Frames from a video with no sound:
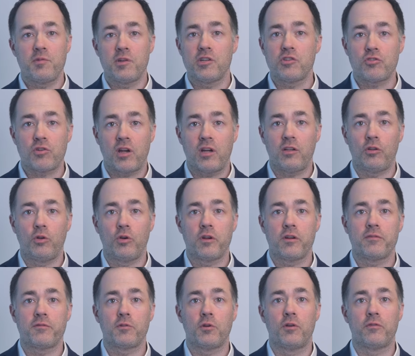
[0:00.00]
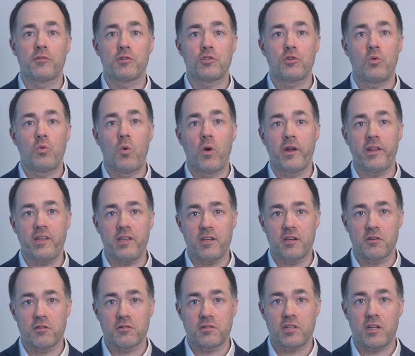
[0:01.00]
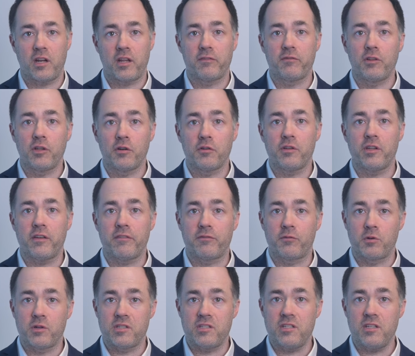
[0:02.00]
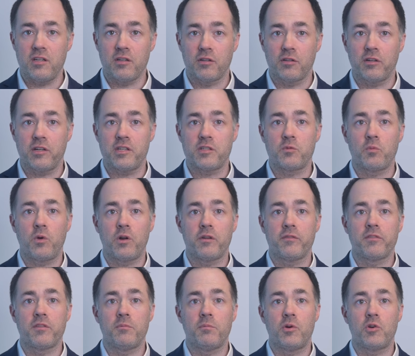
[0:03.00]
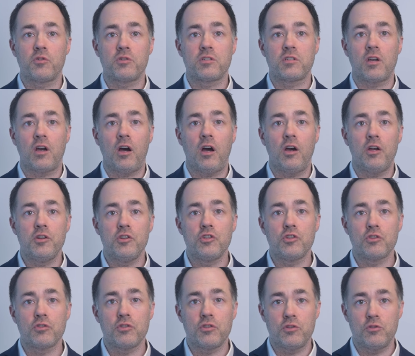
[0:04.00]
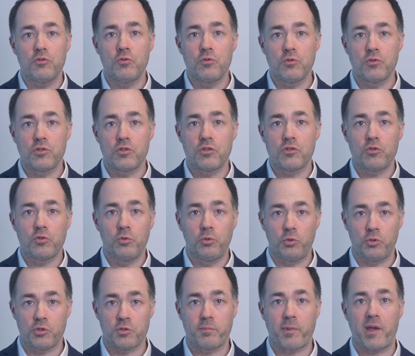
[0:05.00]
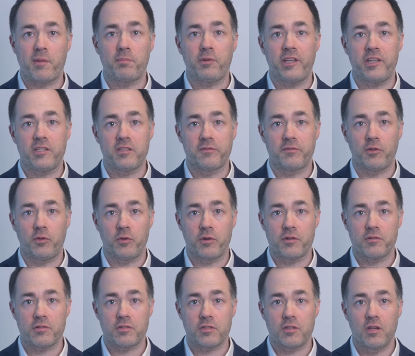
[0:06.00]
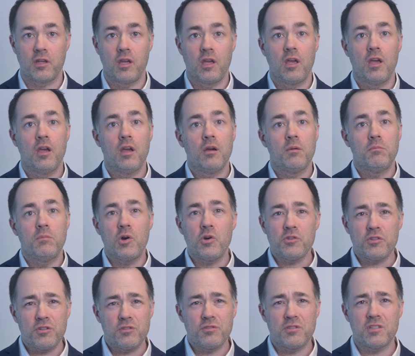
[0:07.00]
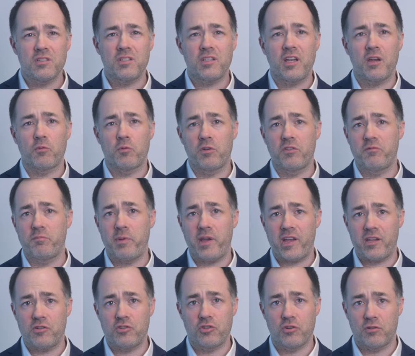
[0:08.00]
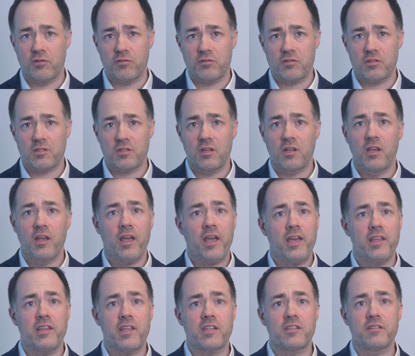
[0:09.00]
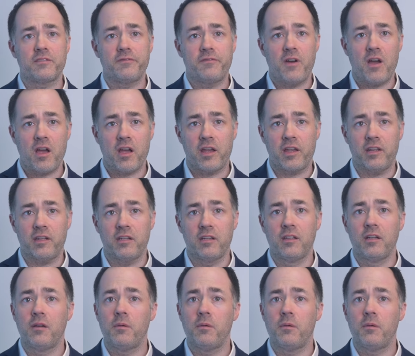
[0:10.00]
been a trial lawyer for over 20 years, and I've learned that voir dire is one of the most underused tools by plaintiff lawyers. Most use it to get rid of bad jurors, and that's fine,